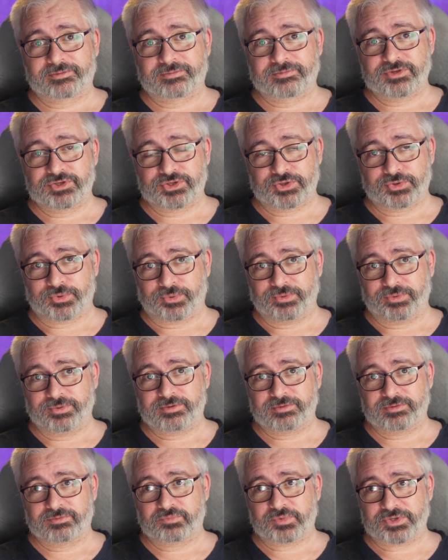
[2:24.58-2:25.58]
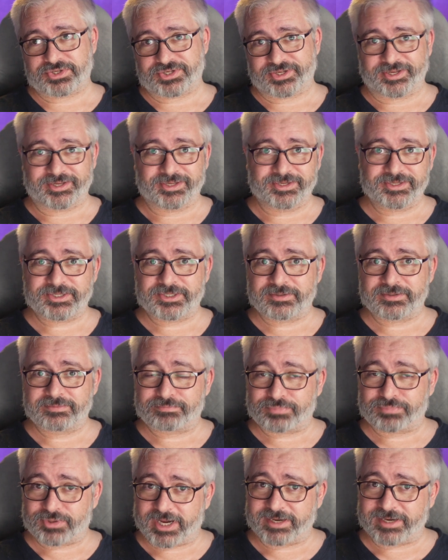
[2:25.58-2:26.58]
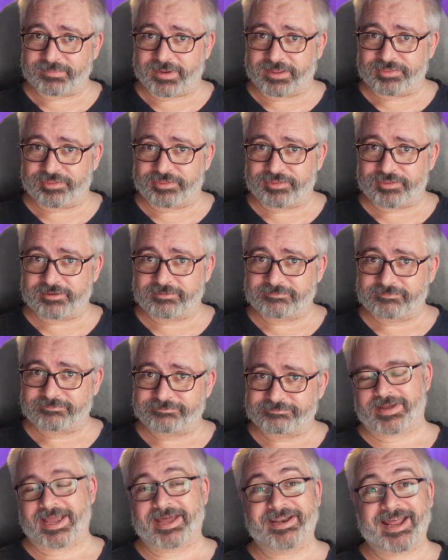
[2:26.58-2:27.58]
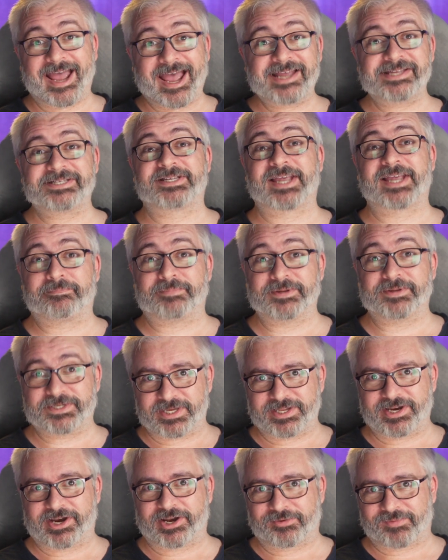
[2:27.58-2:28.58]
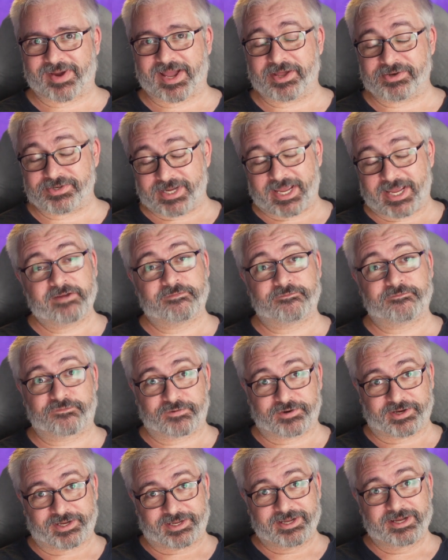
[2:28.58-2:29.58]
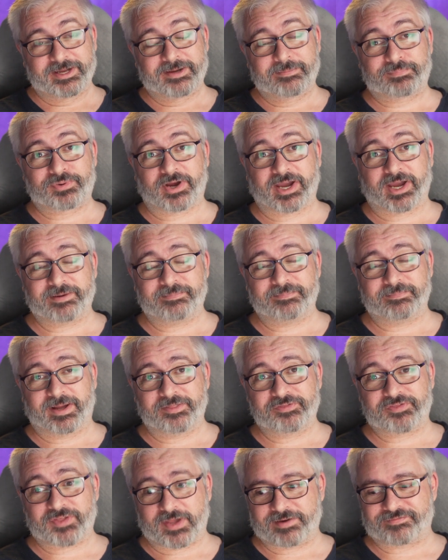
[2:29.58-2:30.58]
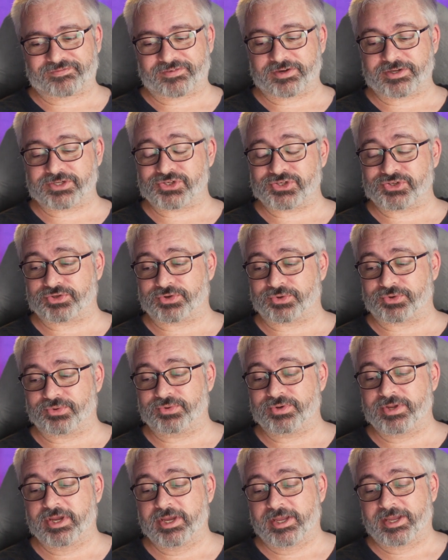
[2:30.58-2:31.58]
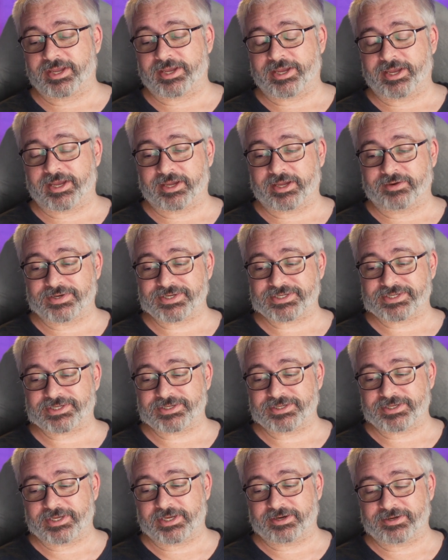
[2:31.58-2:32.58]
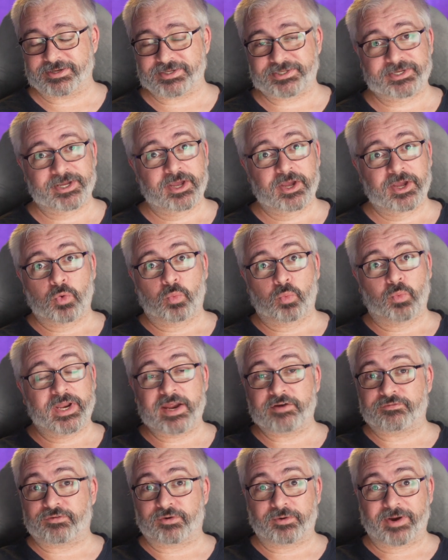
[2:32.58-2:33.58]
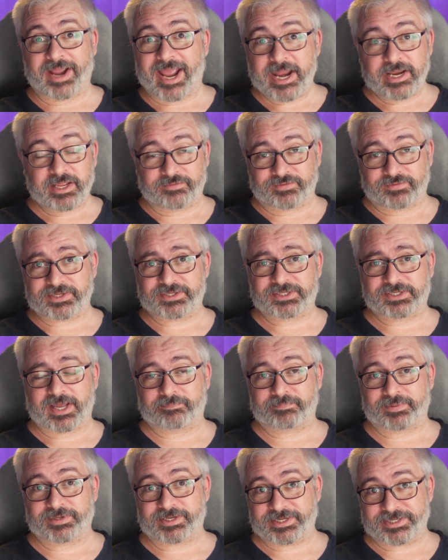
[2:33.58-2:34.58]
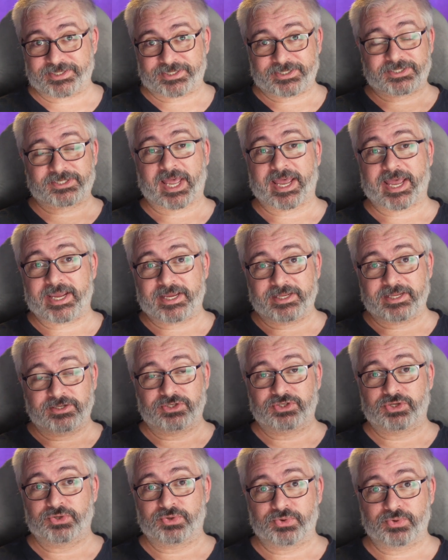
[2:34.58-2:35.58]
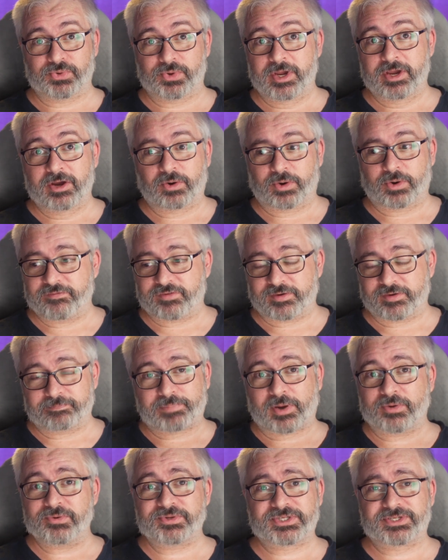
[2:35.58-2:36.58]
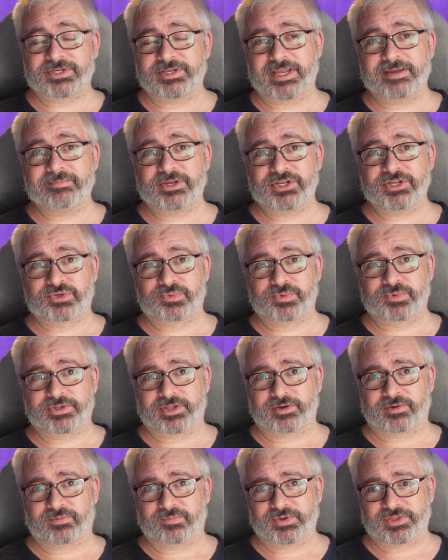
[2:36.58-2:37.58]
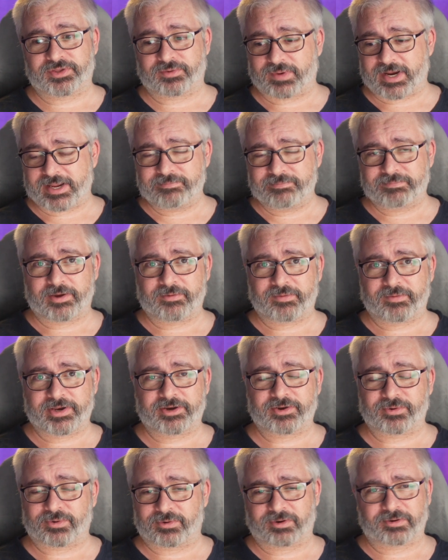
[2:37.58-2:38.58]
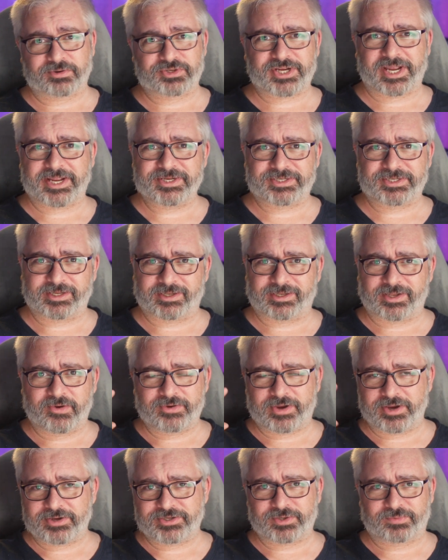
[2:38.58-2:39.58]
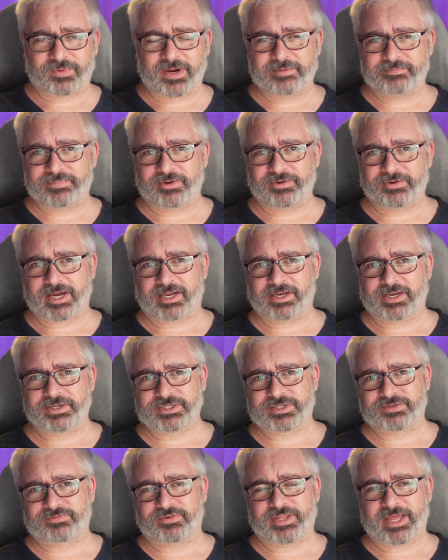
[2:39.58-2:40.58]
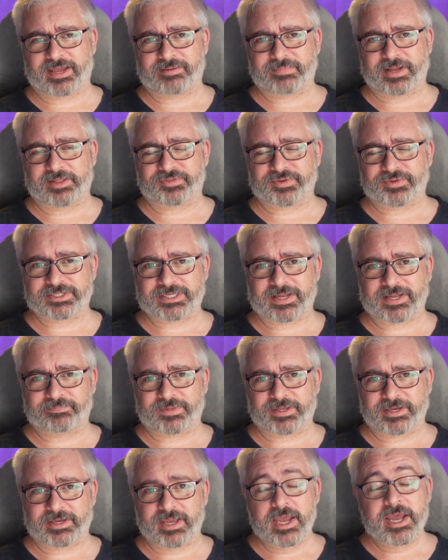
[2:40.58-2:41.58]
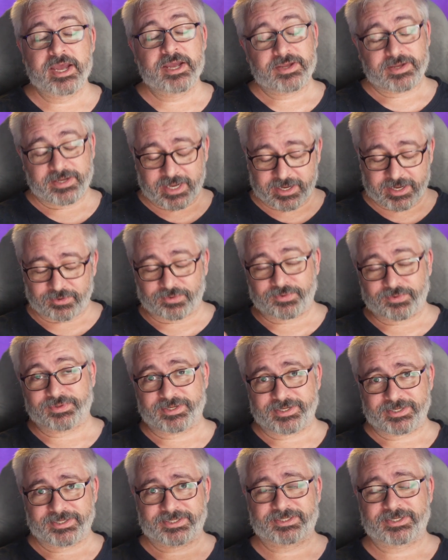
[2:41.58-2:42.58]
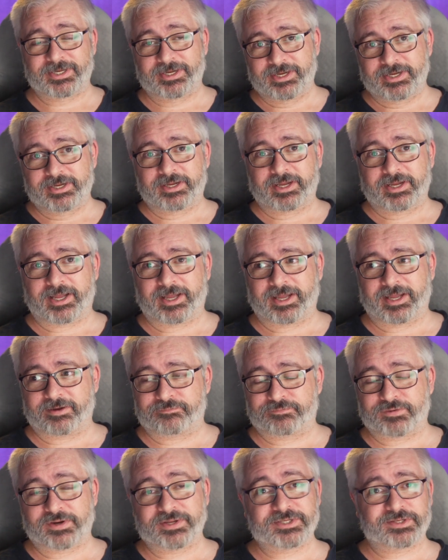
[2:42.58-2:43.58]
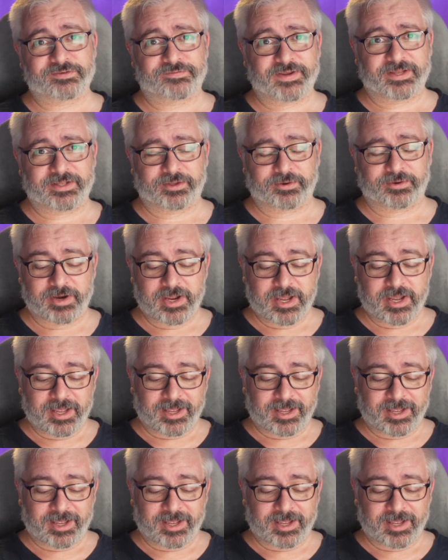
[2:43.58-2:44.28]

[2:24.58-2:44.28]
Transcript: June, which is Pride Month. And as happens in and around every Pride Month, every June in recent years, whenever any of these companies say, do, or even post an image with a rainbow on it or change their logo to rainbow colors for that month or something, you get all these friends of Hitler